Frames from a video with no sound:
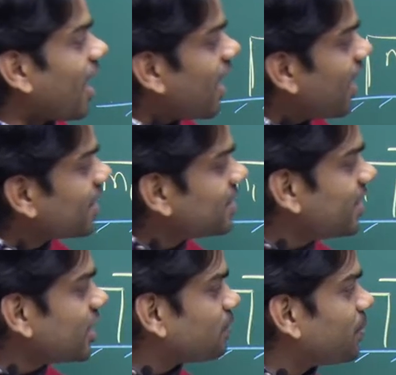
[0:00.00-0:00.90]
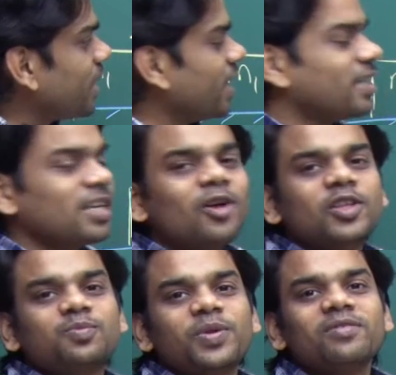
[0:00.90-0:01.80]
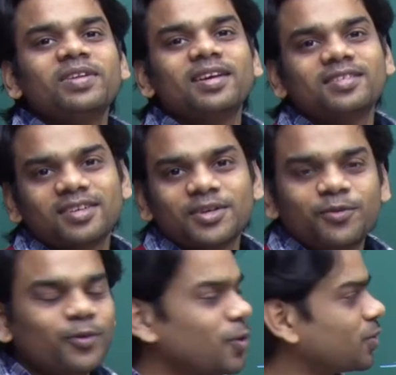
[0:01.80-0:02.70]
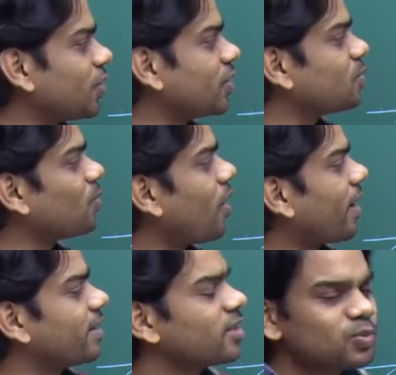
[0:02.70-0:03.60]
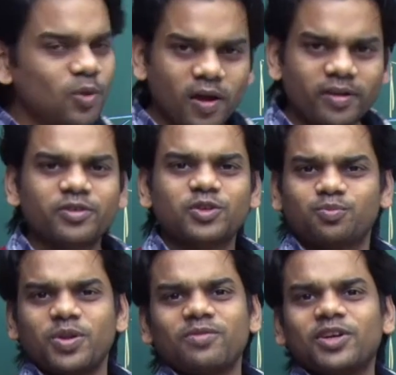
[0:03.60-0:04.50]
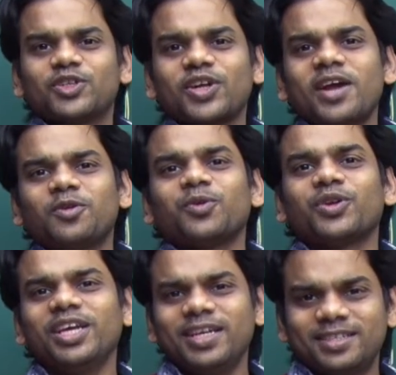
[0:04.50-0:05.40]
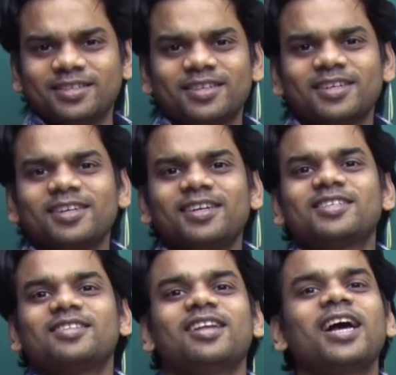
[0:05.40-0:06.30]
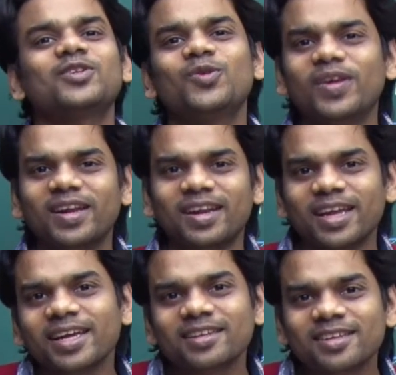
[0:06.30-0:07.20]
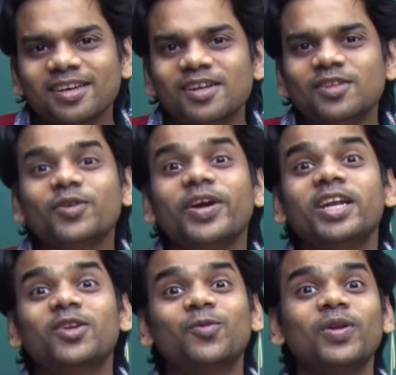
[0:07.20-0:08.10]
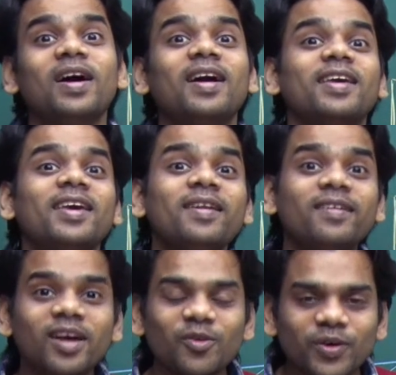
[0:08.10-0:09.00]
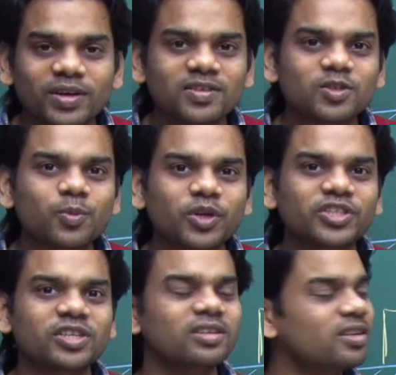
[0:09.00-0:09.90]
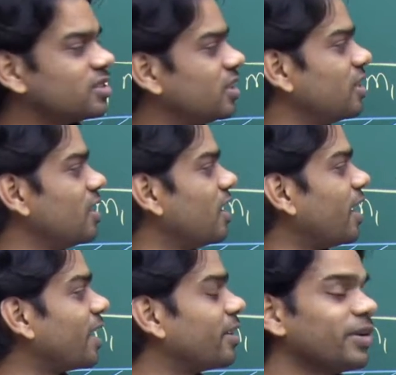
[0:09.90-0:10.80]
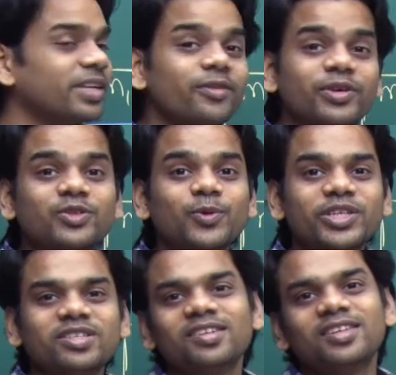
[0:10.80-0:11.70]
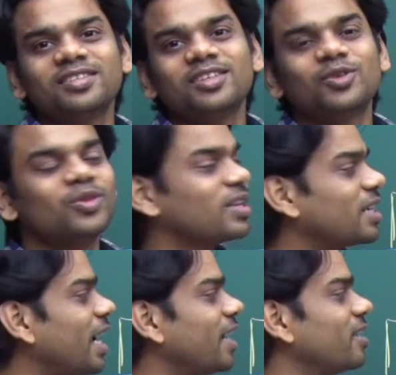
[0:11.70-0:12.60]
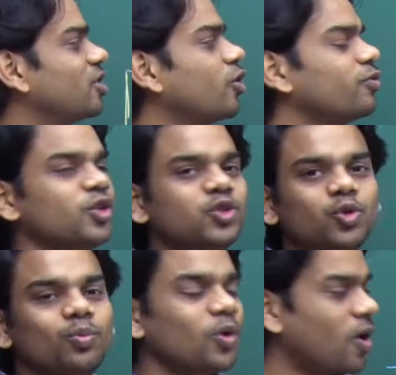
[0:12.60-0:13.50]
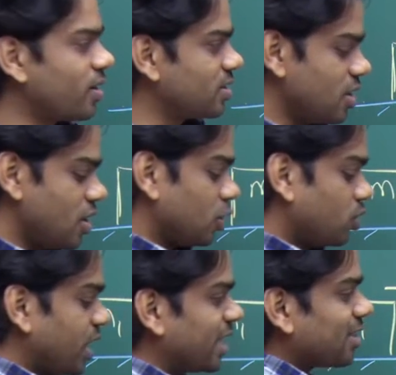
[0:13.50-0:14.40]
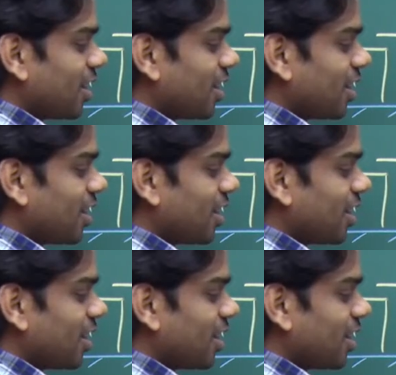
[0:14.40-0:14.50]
as the spring will exert a force on this block, and this block, the spring will try to reach its natural length, so it will again convert its potential energy, and it will give its potential energy to the kinetic energy of these two blocks. So next